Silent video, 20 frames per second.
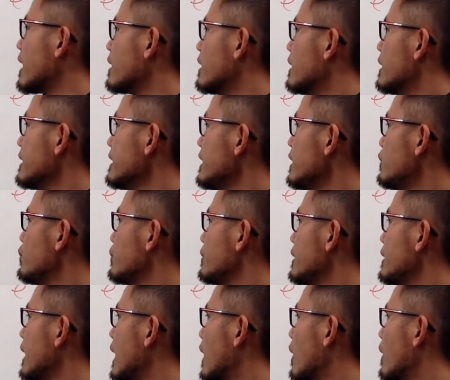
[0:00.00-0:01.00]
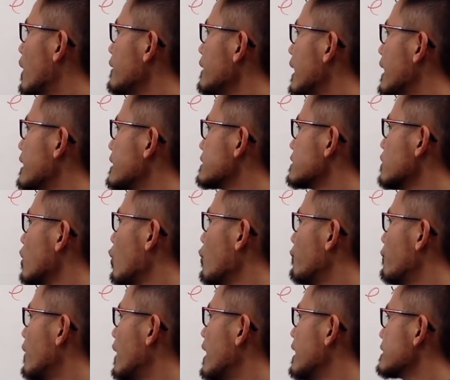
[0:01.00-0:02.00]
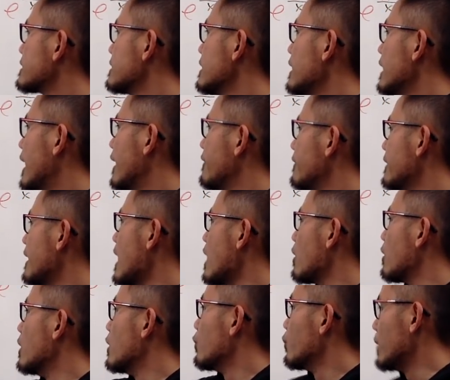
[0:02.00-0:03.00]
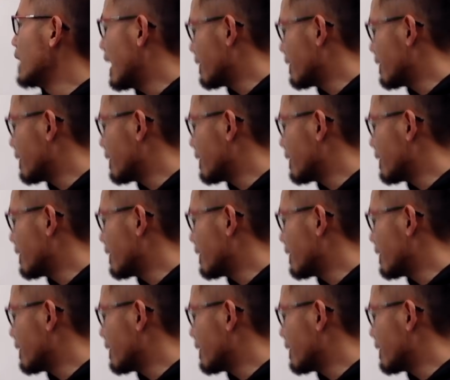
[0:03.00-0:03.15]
down e to the ln x over x. And now we